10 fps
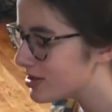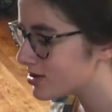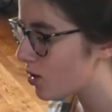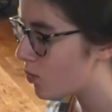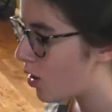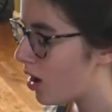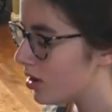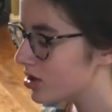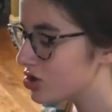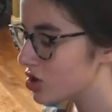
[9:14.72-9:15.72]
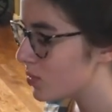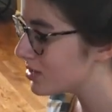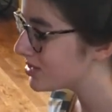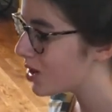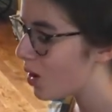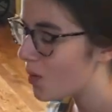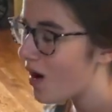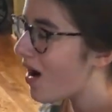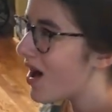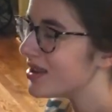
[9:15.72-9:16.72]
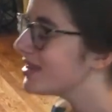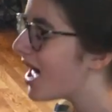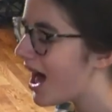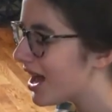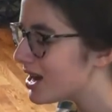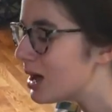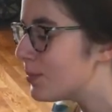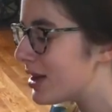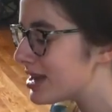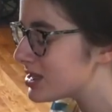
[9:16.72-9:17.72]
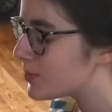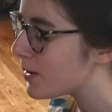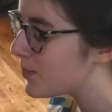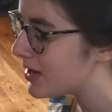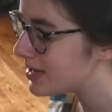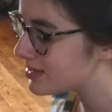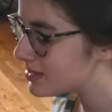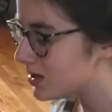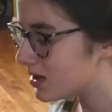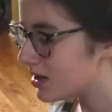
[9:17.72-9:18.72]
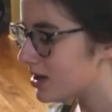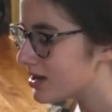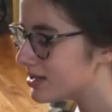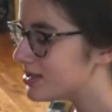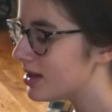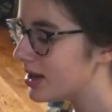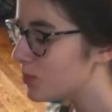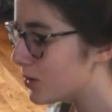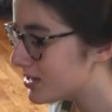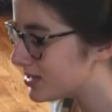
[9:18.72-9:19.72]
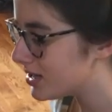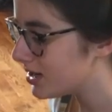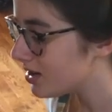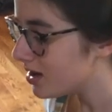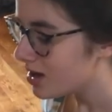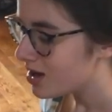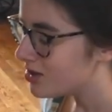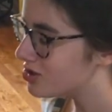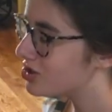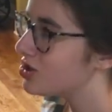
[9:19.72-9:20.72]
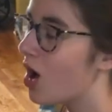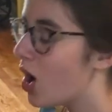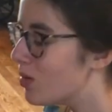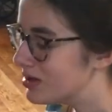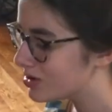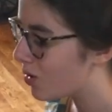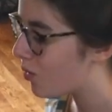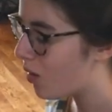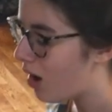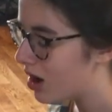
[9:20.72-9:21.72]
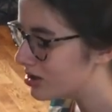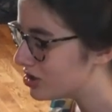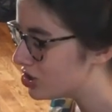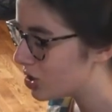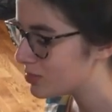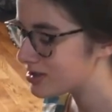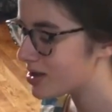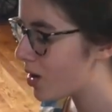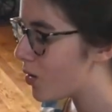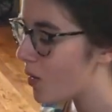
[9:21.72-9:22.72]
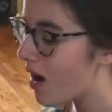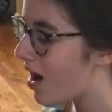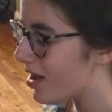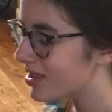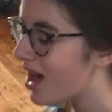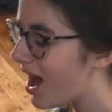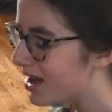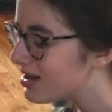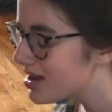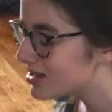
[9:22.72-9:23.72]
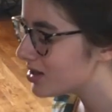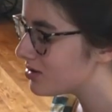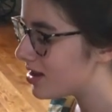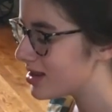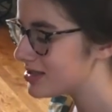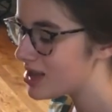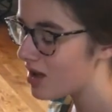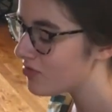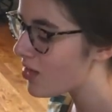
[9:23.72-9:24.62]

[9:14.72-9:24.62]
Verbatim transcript: must go on, the show must go on line, piece by piece, scene by scene. The show must go on, the show must go online. So does the